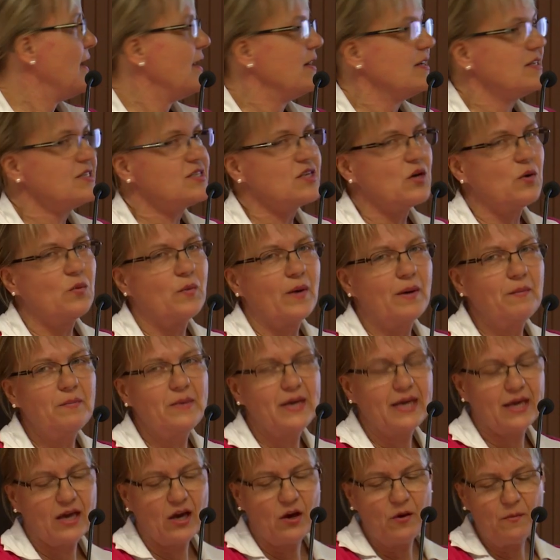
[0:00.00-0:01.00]
So when
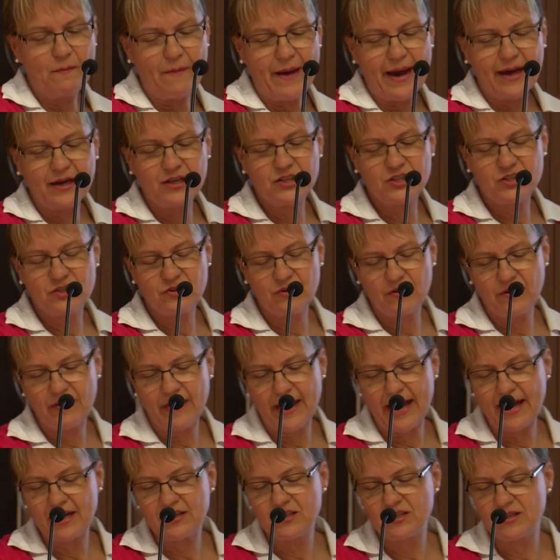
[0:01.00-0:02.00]
we go back to
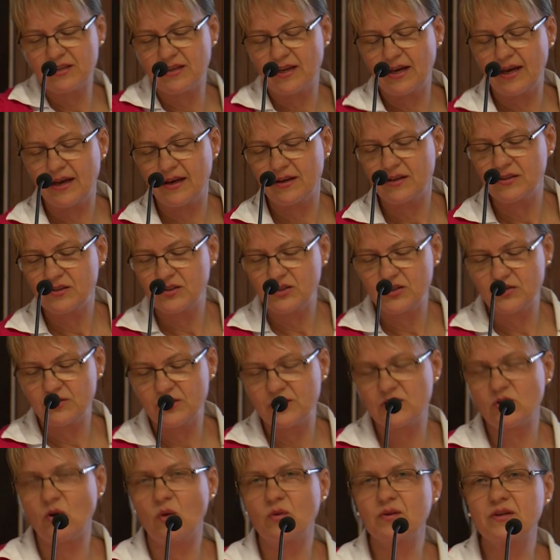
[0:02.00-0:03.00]
this, to
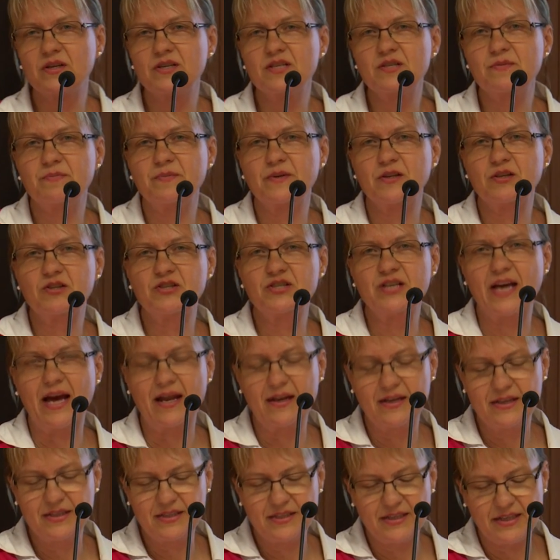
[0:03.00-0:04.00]
Saunders
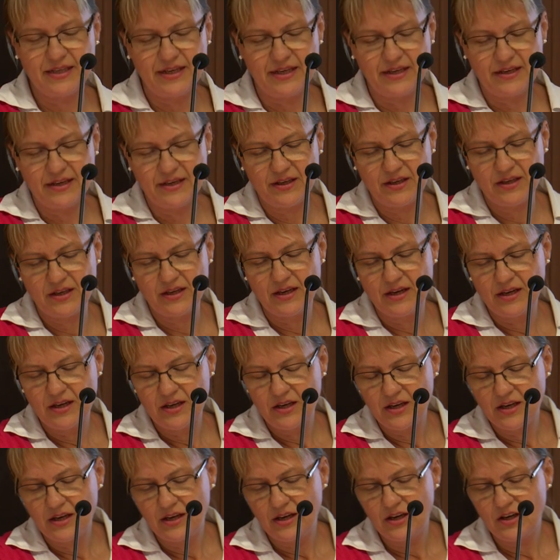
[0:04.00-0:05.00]
spirituality,
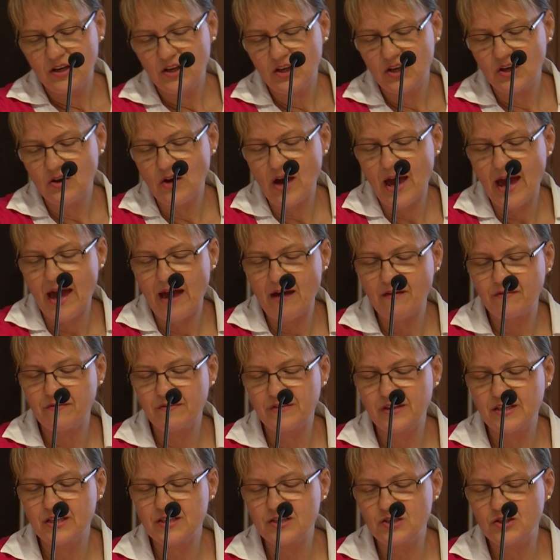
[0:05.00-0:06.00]
you have
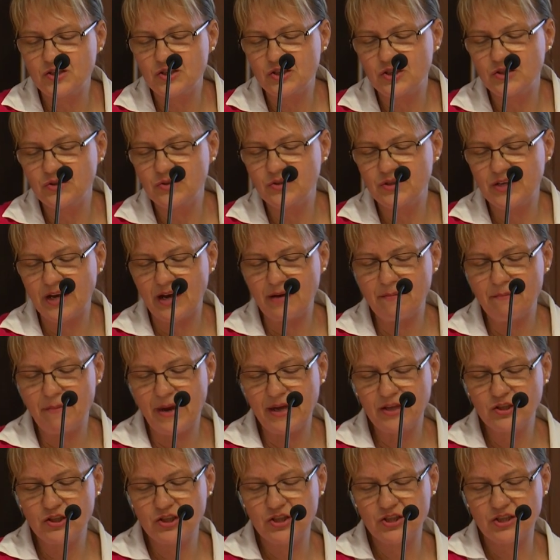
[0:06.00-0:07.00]
these two
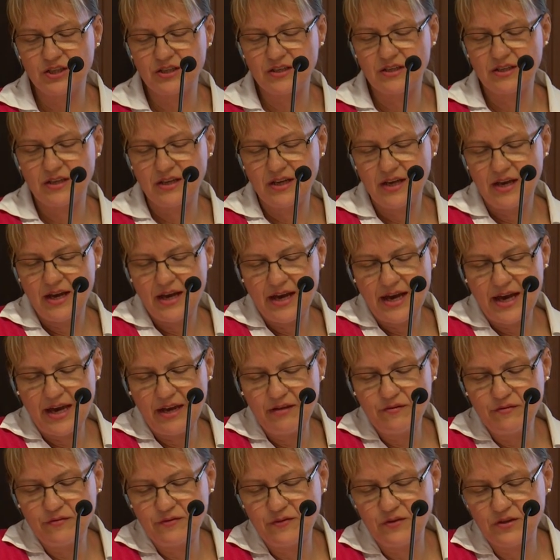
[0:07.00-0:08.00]
dimensions
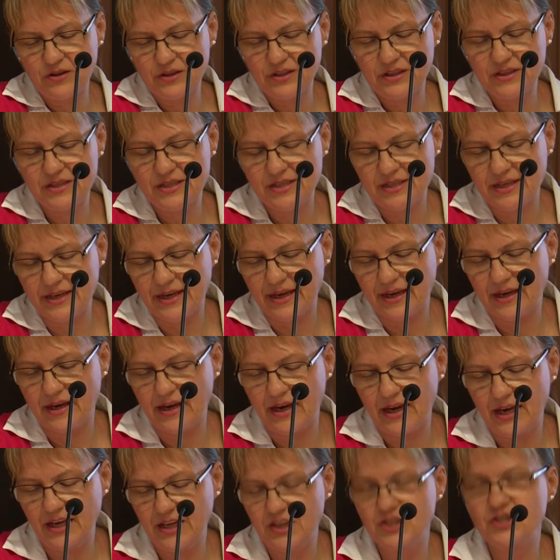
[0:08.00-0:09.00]
influencing
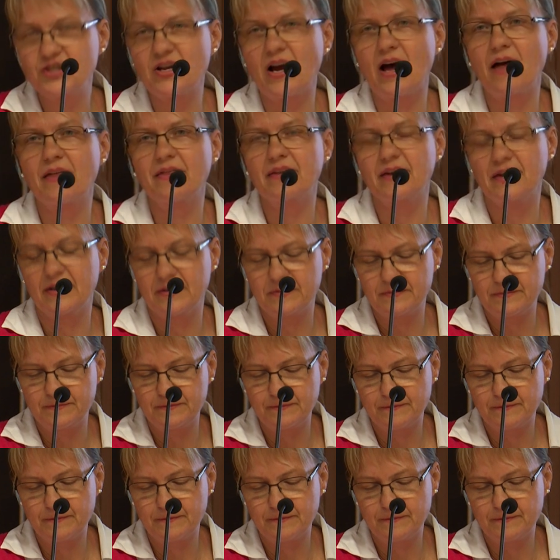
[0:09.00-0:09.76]
each other.